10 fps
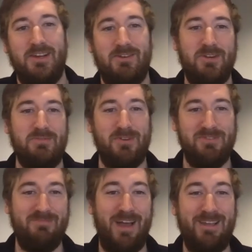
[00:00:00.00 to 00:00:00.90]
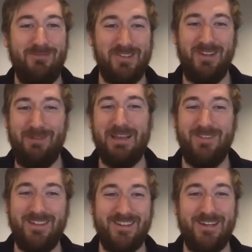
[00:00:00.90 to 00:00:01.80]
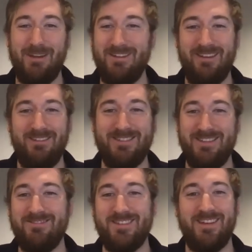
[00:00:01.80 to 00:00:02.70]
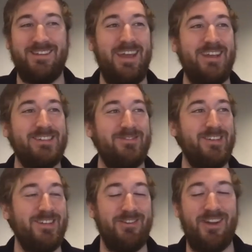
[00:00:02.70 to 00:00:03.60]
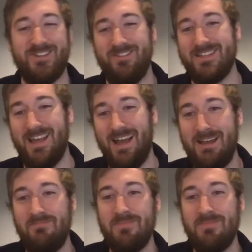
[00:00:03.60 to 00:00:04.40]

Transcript: which wasn't the best thing to do, but it was a case of the situation at the time.